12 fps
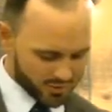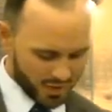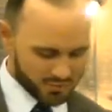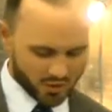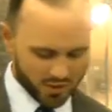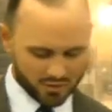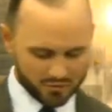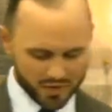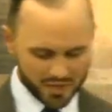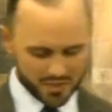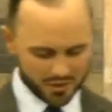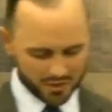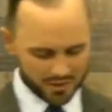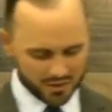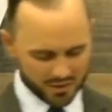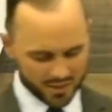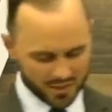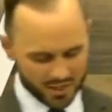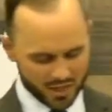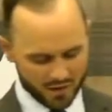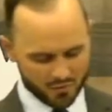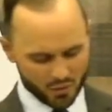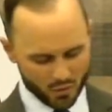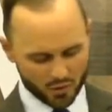I'm sorry, the vineyard
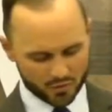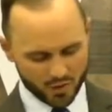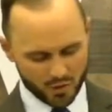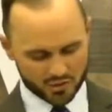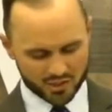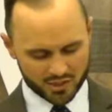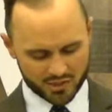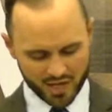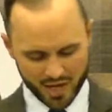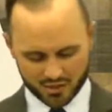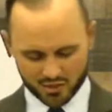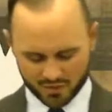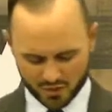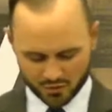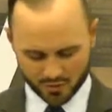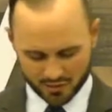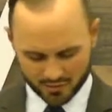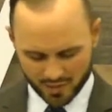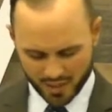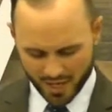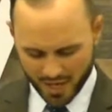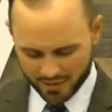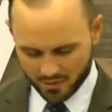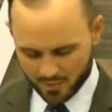of the Lord of hosts is the house of Israel
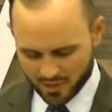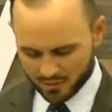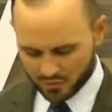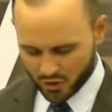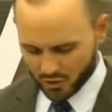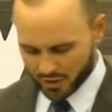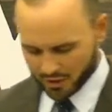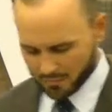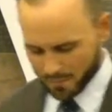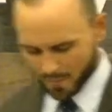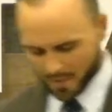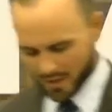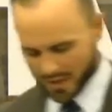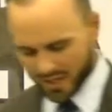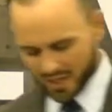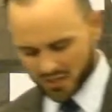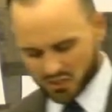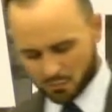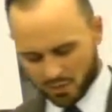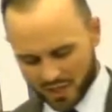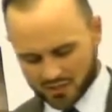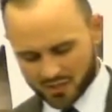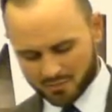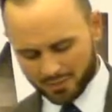and the men of Judah, his
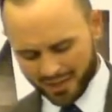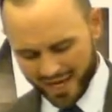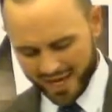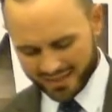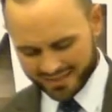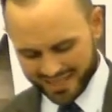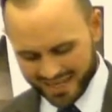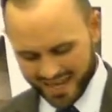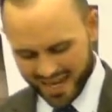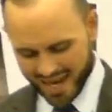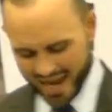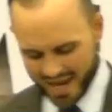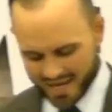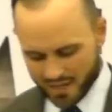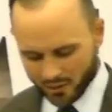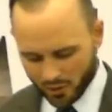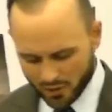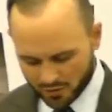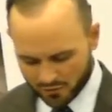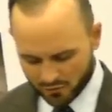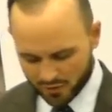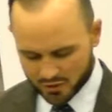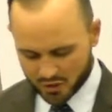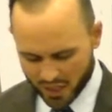pleasant plant. And he looked
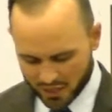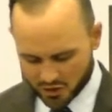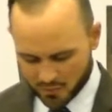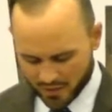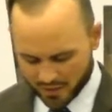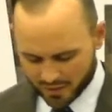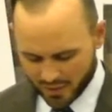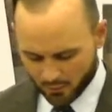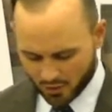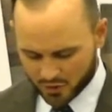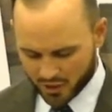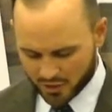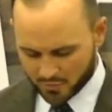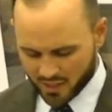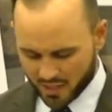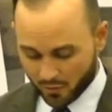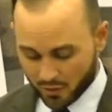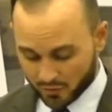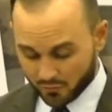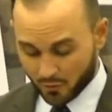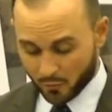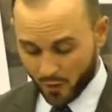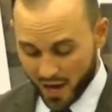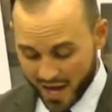for judgment, that word judgment, he looked
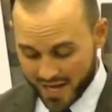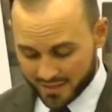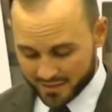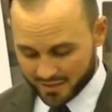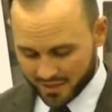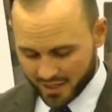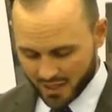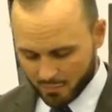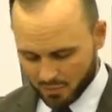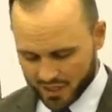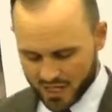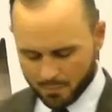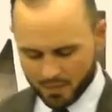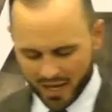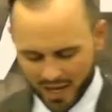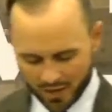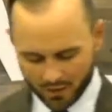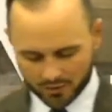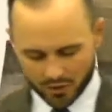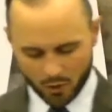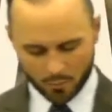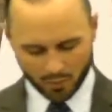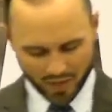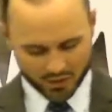for right, but he beheld
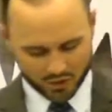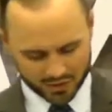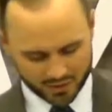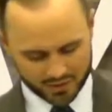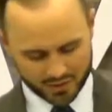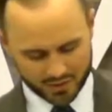oppression.